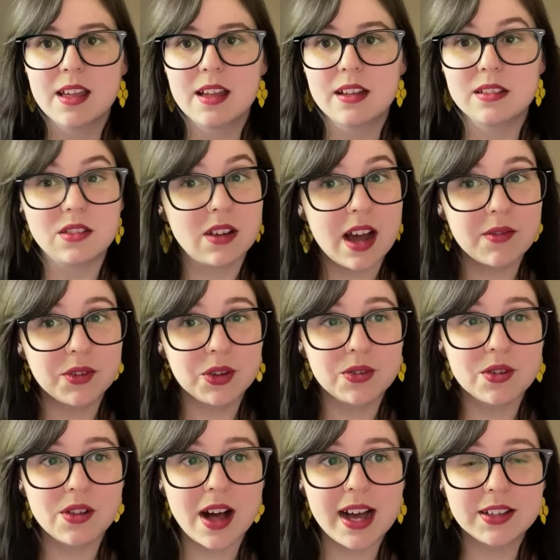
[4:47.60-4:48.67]
Don't have Google
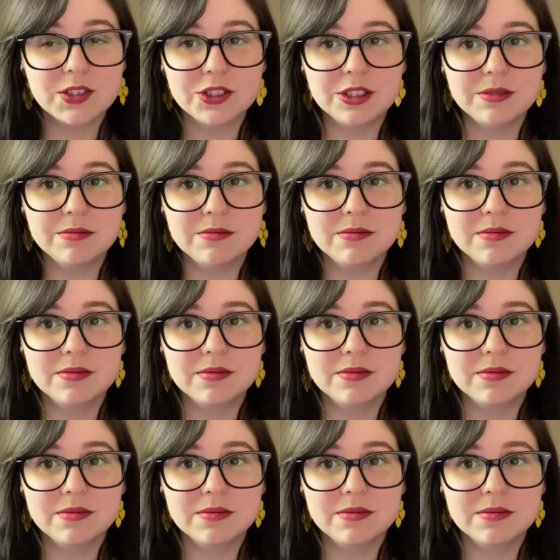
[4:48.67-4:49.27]
Classroom?